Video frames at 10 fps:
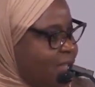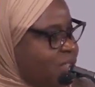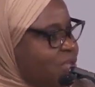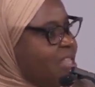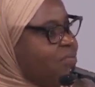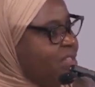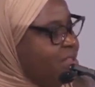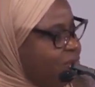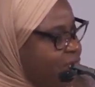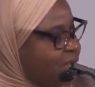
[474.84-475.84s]
So if
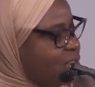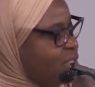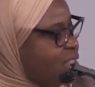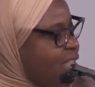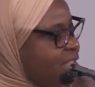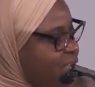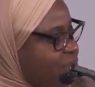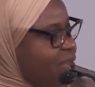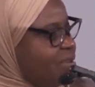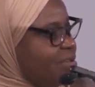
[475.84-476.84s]
investors are
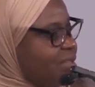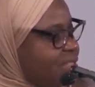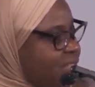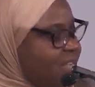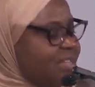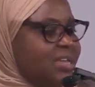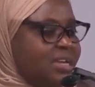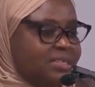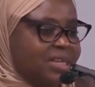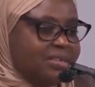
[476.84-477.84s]
given the
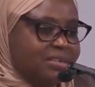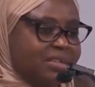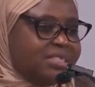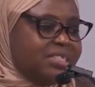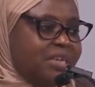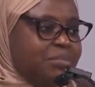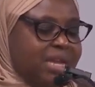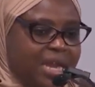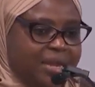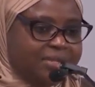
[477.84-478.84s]
de-risking
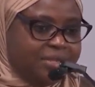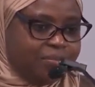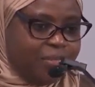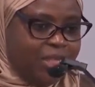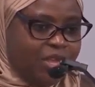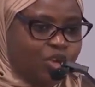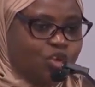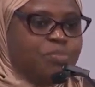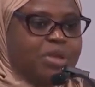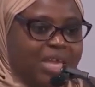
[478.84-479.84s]
mechanism
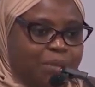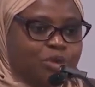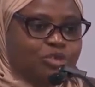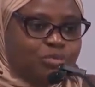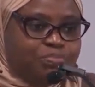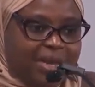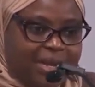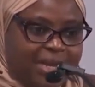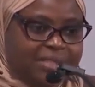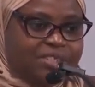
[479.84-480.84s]
to be able to
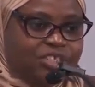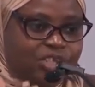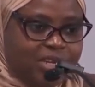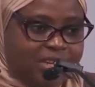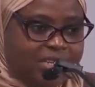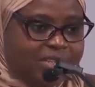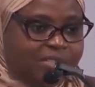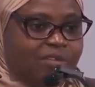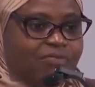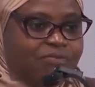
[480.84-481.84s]
balance the
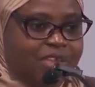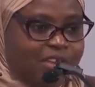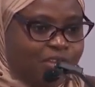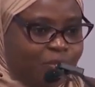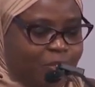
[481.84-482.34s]
challenges of failure,